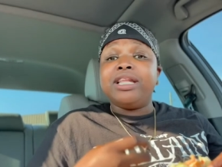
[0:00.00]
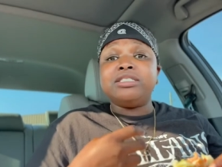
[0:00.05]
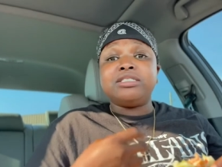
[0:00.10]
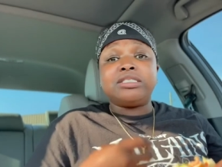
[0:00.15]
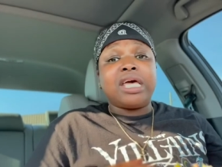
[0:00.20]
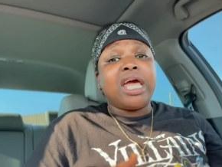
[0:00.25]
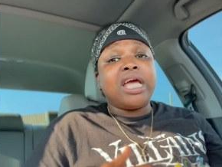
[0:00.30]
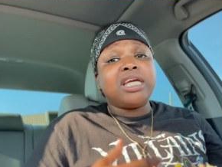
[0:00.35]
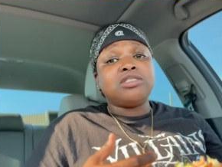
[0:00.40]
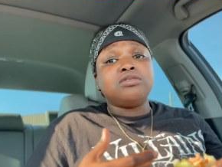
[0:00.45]

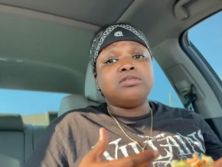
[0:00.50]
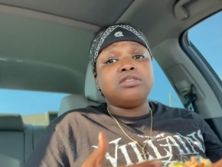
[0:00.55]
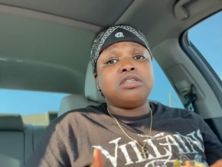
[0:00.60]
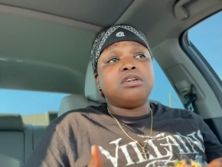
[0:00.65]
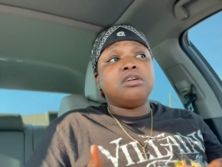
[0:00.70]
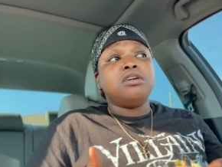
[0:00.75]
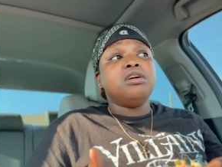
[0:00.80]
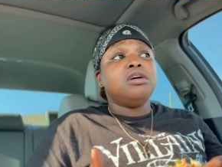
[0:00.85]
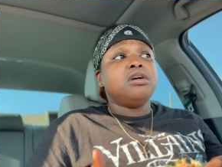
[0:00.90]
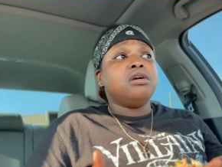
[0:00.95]
It's actually
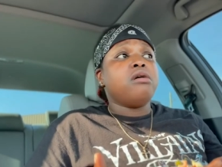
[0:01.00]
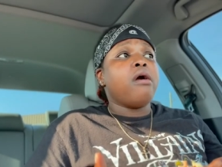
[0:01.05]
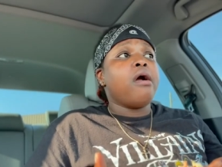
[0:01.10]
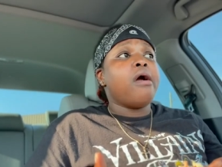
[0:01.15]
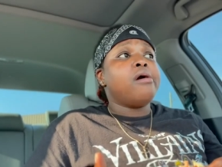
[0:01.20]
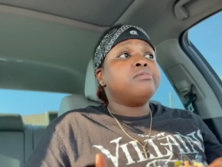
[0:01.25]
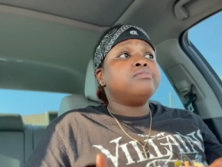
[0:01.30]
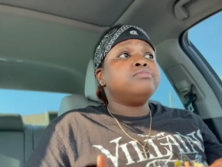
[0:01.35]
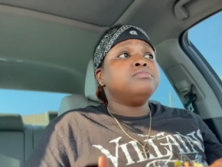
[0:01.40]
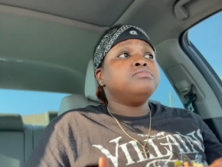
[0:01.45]
good.
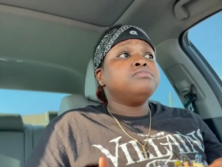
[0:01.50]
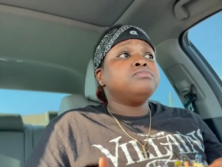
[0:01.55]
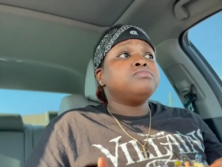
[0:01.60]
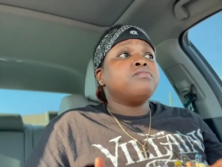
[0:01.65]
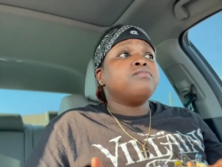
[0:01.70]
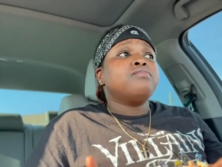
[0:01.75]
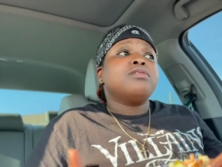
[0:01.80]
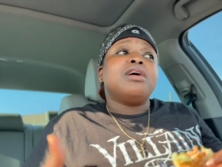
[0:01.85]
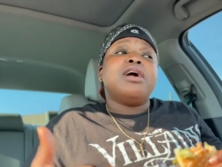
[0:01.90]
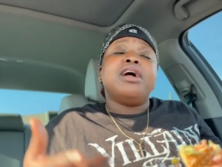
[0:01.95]

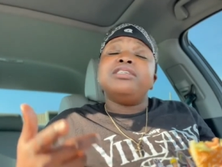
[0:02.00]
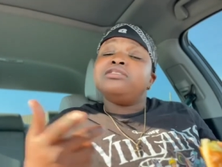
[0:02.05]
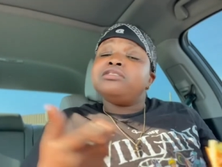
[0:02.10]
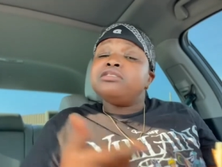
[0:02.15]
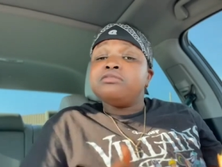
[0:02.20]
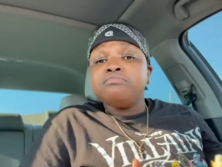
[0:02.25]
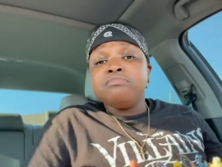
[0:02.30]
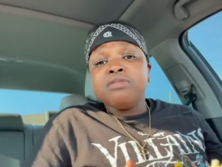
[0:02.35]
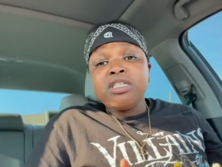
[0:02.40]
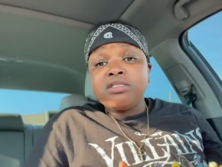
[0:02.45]
It's
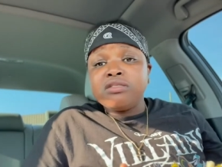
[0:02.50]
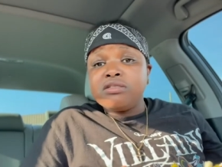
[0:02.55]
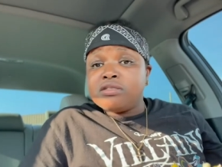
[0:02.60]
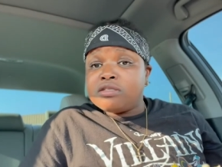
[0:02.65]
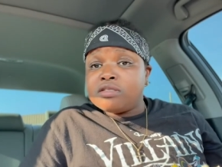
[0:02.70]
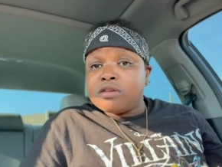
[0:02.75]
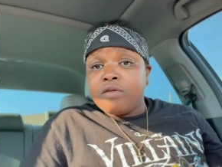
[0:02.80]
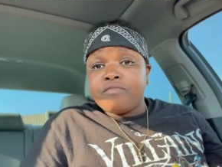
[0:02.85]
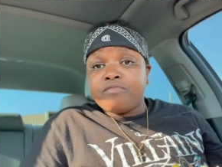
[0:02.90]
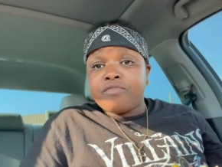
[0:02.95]
just missing
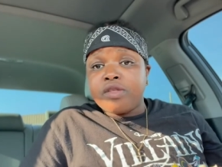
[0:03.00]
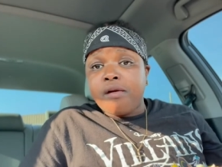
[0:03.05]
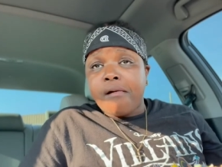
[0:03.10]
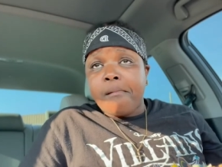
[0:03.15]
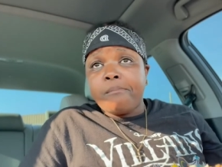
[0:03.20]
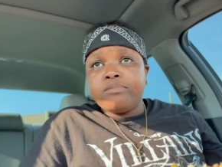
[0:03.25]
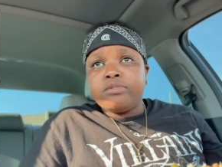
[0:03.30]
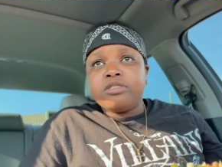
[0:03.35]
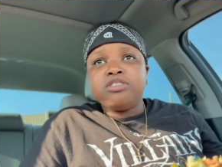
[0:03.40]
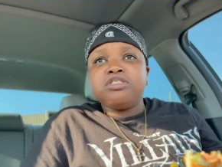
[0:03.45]
something.
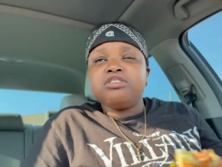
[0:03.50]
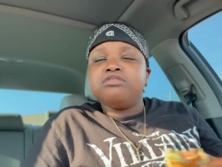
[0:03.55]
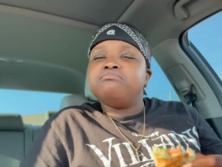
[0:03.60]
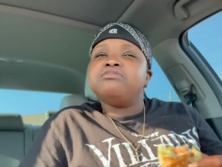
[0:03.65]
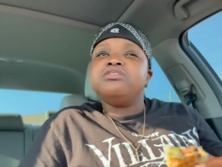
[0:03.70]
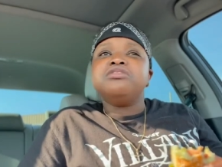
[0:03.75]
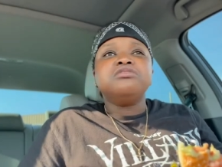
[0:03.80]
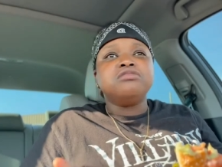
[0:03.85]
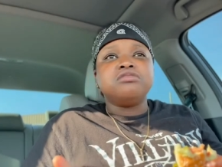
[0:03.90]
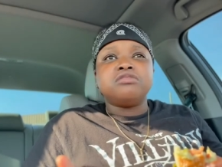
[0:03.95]
It's just
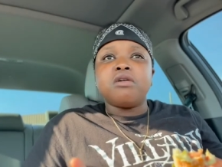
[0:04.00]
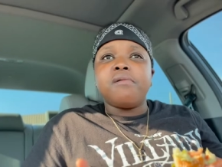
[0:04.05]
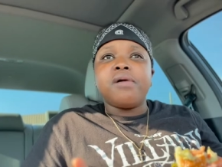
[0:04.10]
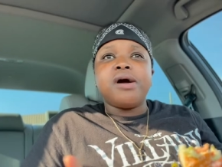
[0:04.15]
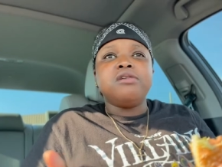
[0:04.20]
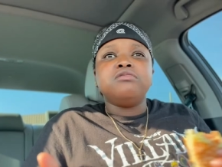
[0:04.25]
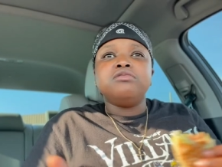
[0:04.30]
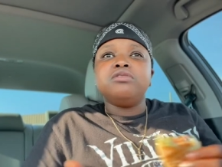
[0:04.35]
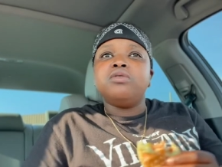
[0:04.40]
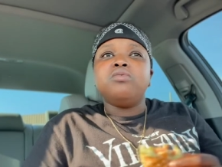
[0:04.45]
missing something. I
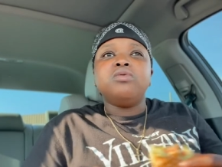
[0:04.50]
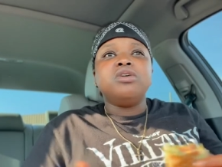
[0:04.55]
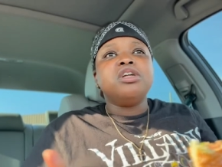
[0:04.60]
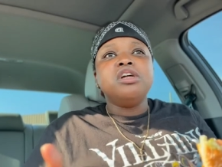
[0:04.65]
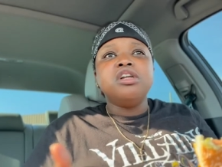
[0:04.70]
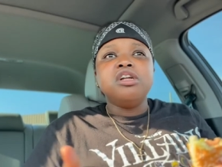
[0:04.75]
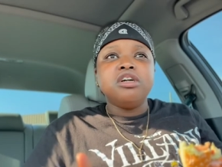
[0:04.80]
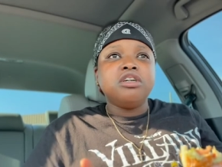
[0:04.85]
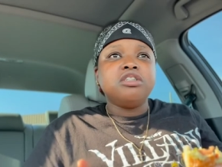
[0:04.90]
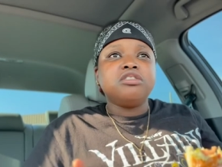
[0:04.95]
don't know what it
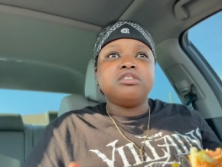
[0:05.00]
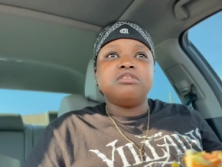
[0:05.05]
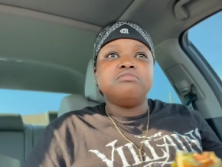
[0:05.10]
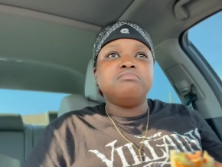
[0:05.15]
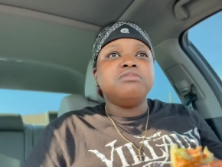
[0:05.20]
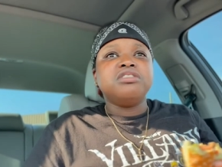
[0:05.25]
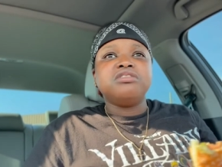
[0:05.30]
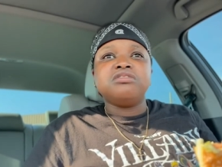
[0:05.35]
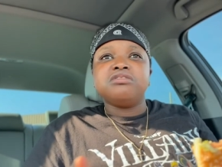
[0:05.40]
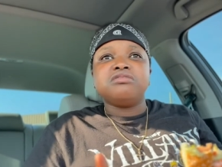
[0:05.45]
is. It's
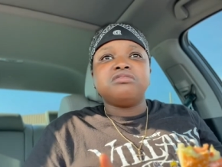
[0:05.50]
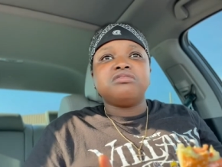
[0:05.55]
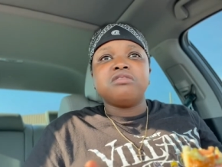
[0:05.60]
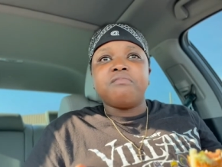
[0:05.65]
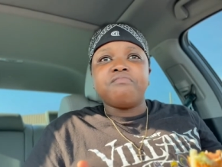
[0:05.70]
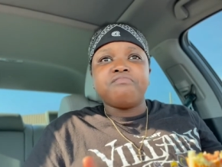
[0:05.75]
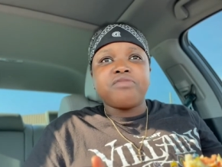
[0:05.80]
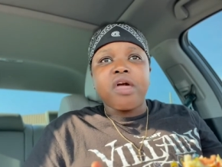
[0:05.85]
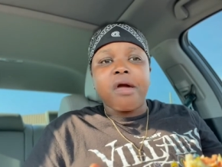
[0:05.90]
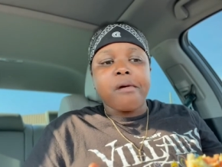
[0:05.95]
missing
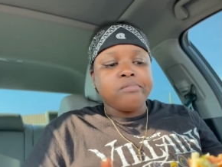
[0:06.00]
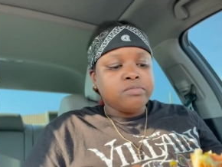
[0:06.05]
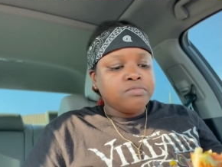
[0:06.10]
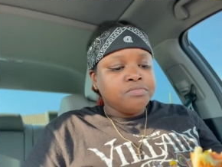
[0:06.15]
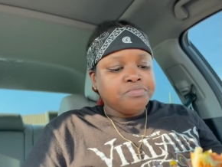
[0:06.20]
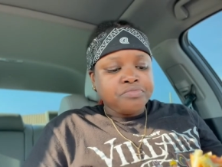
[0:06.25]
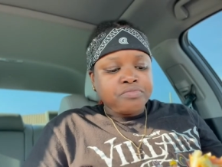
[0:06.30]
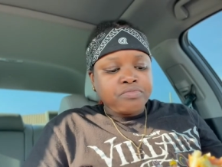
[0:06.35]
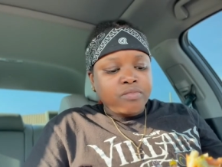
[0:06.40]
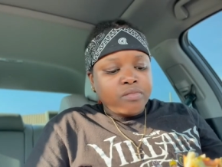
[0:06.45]
something.
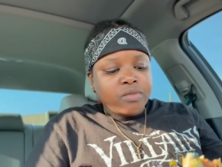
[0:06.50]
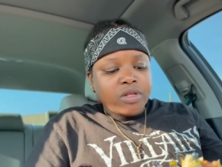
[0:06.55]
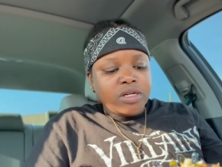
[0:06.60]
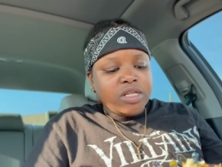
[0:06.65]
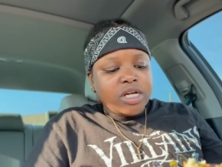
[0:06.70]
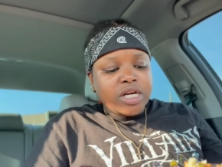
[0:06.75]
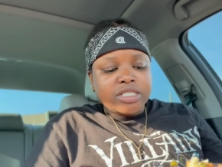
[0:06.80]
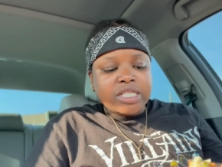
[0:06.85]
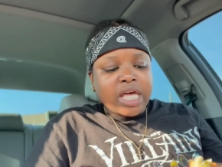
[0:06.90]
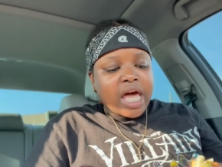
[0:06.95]
A
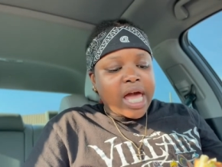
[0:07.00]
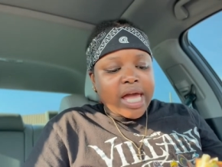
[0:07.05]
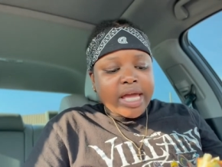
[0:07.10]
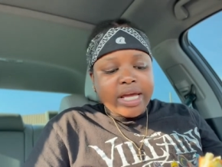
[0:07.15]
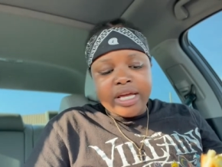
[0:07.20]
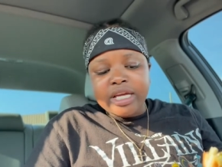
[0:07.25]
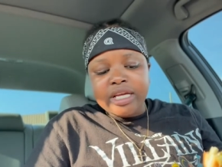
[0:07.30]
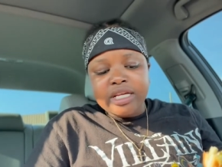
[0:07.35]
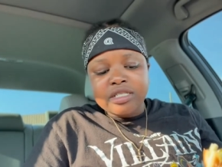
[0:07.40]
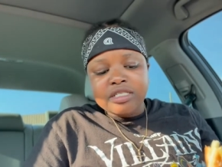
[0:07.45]
little
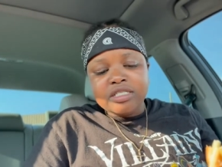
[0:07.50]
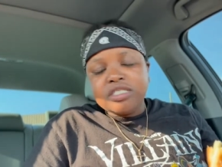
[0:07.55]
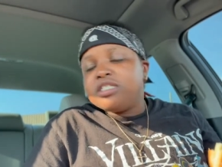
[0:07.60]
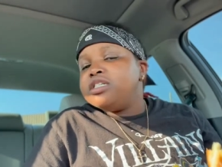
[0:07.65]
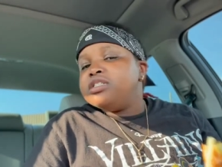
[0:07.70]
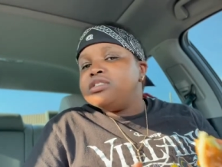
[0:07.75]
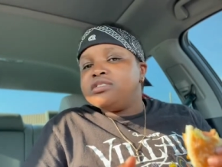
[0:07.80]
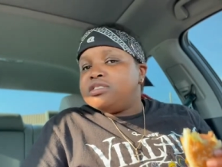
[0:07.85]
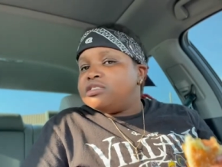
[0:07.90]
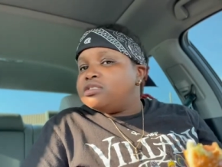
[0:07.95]
tang
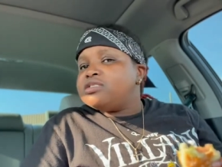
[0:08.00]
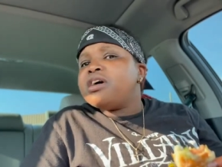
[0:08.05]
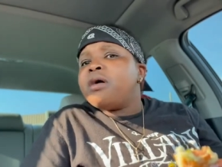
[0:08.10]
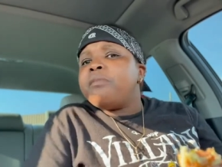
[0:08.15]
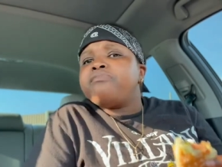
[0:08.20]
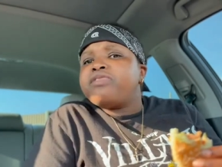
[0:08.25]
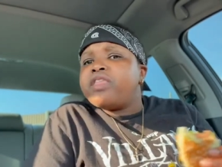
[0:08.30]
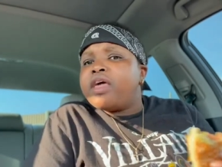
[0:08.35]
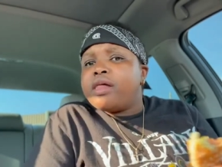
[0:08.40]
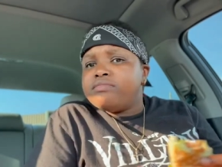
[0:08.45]
seasoning,
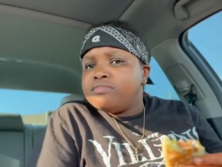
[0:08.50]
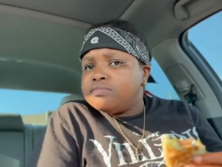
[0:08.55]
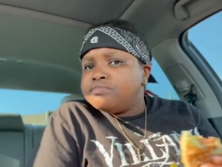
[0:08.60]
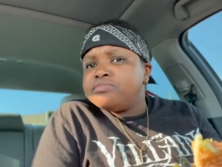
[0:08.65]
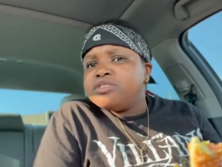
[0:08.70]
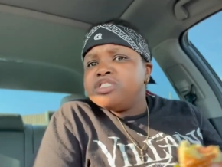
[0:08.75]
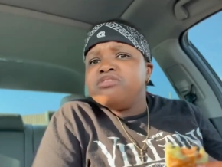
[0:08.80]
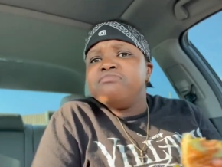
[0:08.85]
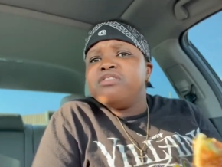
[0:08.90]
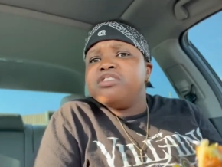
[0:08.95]
something.
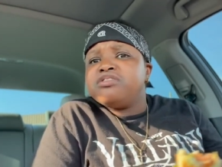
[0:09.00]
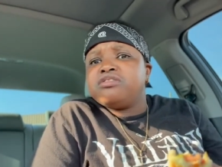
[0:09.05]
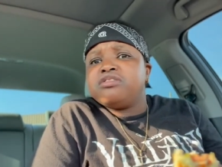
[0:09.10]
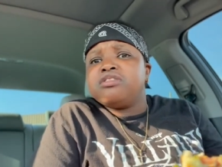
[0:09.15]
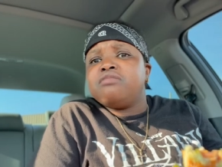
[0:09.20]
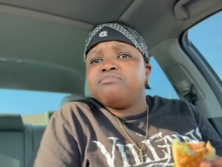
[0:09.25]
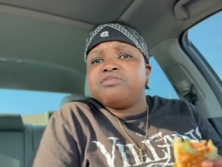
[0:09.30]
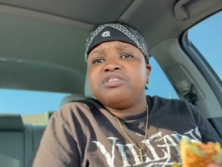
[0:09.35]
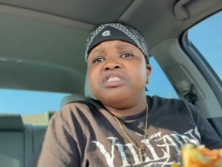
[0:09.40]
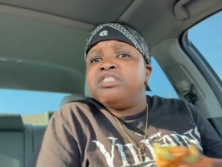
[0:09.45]
It's missing
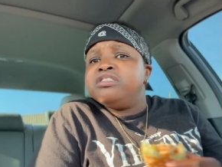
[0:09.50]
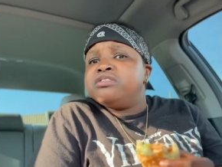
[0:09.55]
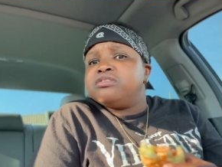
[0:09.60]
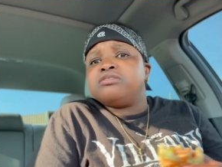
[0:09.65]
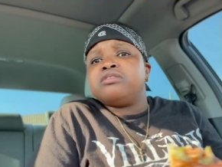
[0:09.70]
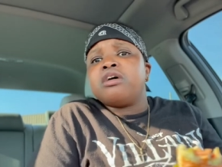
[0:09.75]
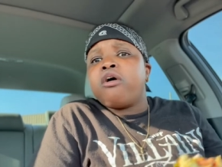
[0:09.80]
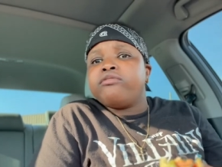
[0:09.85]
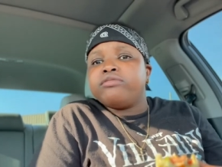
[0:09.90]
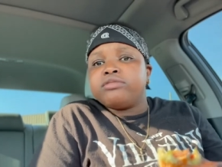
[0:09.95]
some season
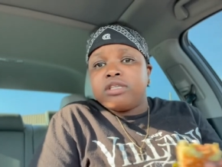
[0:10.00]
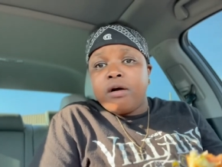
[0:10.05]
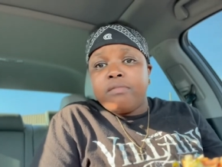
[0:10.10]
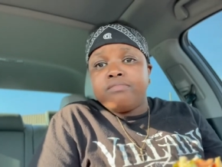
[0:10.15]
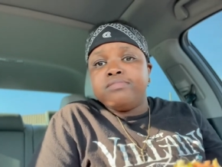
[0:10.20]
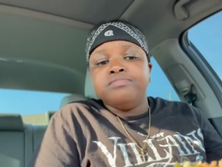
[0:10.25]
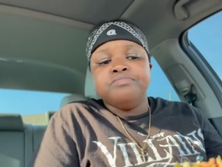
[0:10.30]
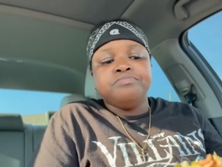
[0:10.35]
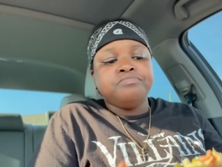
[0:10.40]
salt, something.